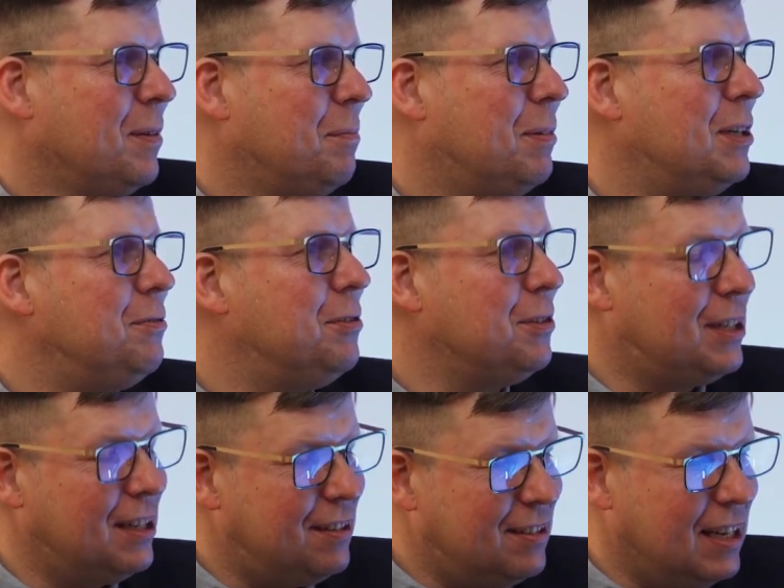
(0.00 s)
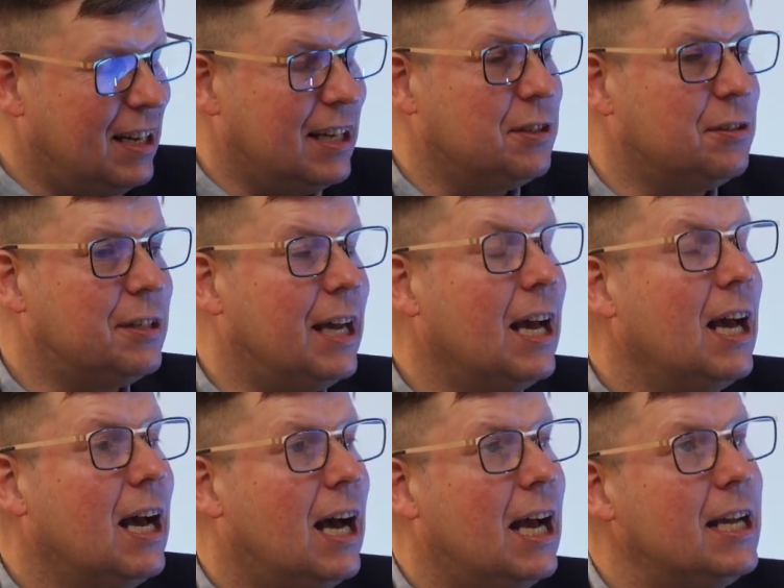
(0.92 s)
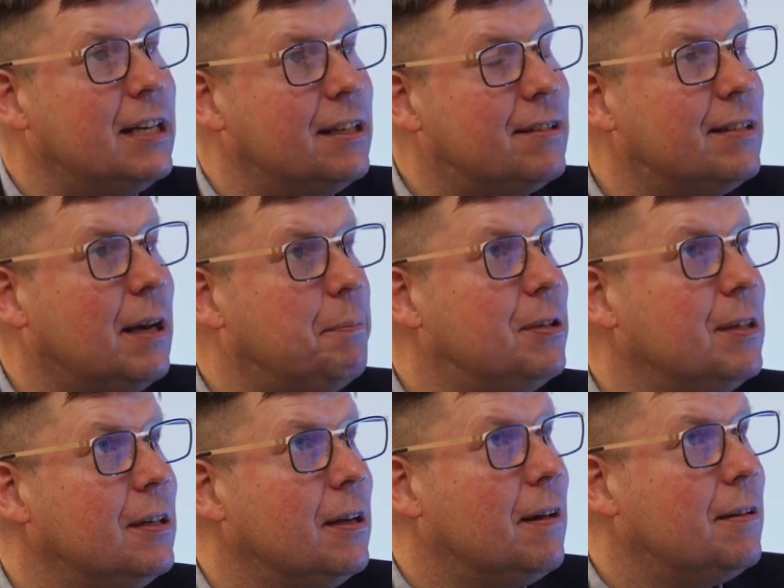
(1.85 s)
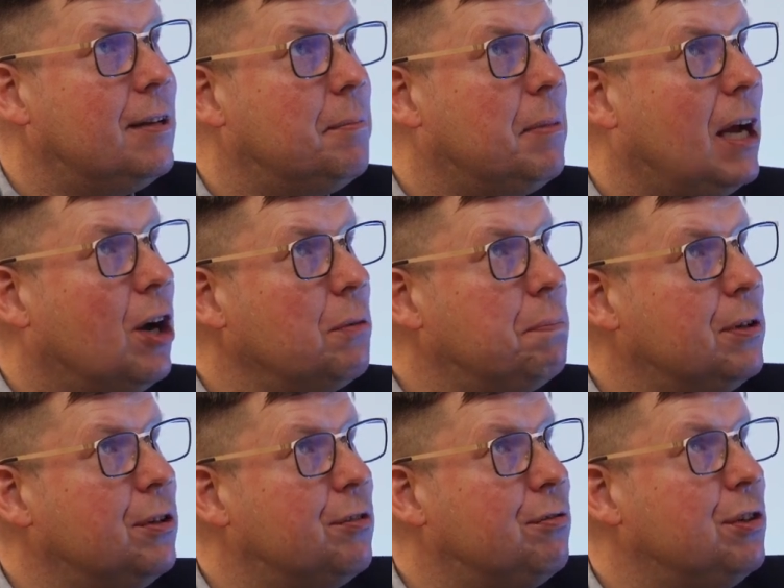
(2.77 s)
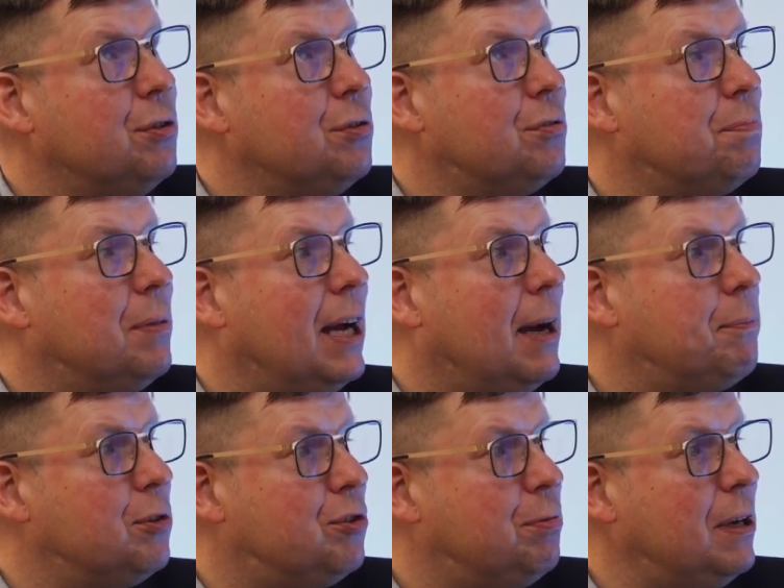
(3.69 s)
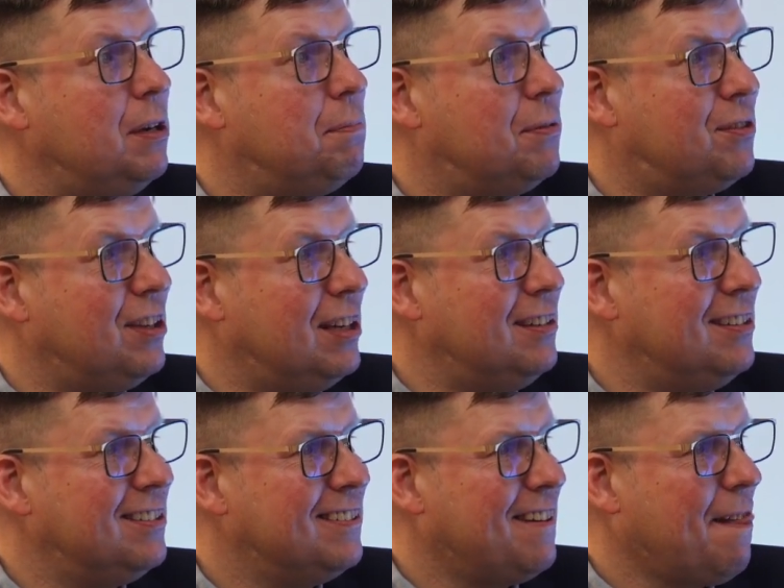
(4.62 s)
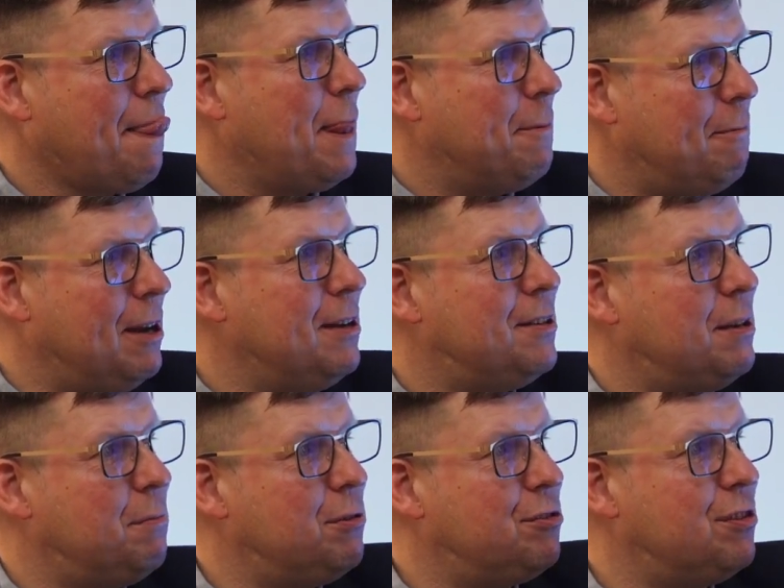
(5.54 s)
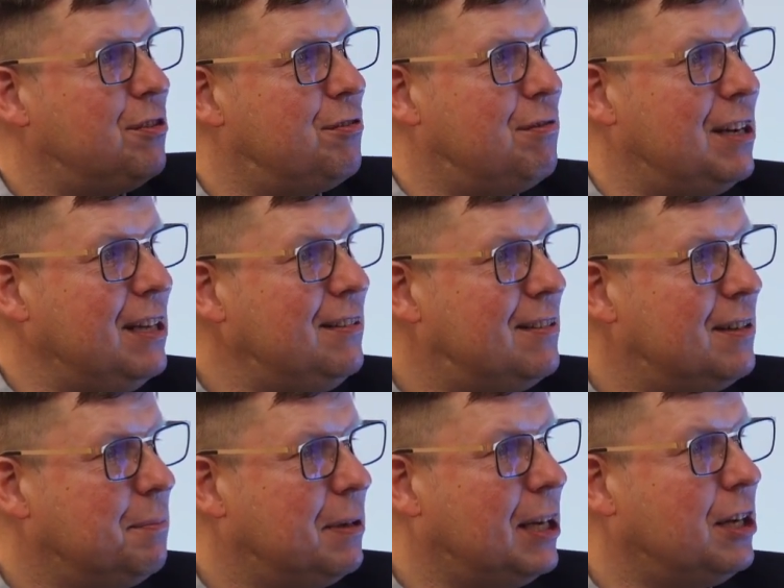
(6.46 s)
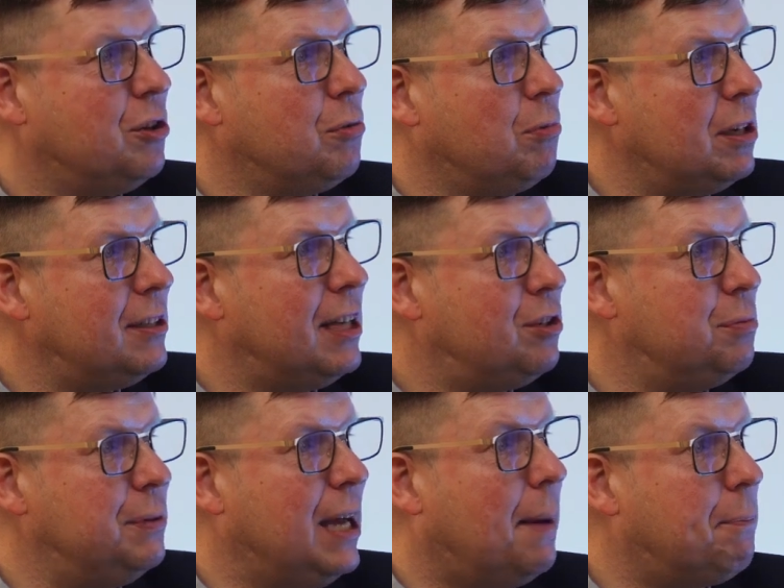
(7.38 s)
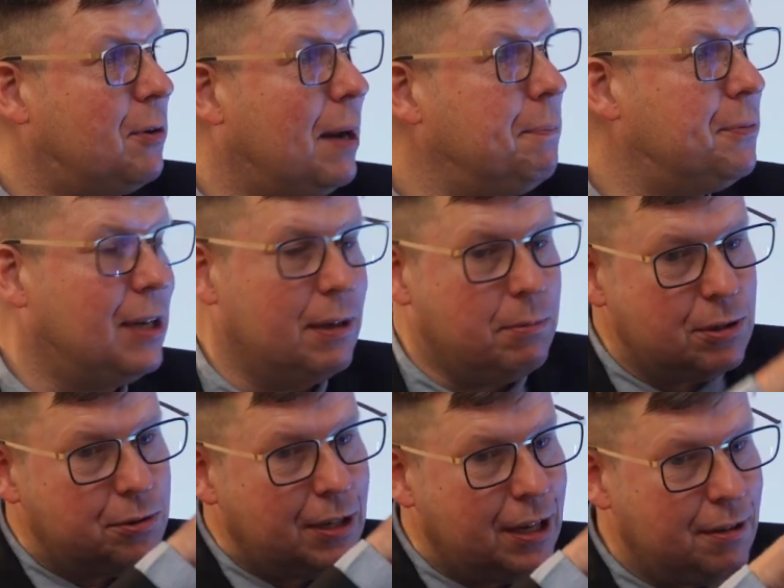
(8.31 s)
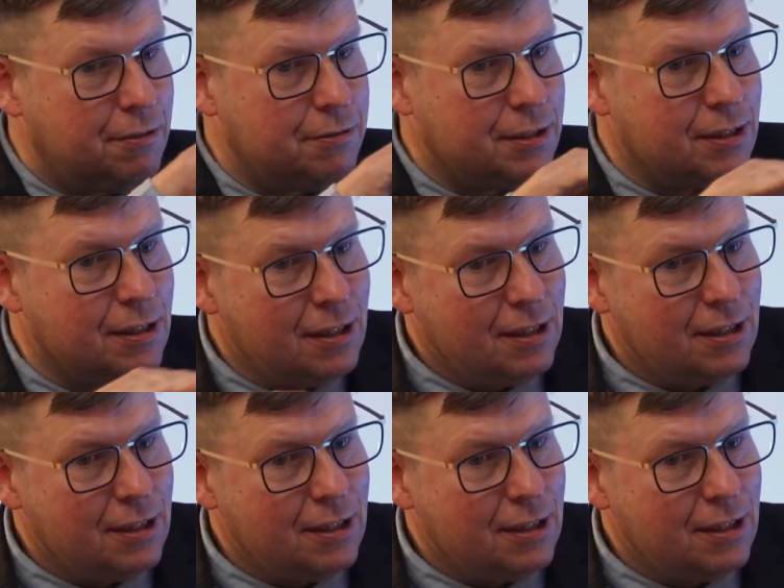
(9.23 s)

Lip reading: But if you can say like, okay, I can accept that my output is reduced by up to 20% when the temperature is raised, but I don't want that to be abrupt. I want to have a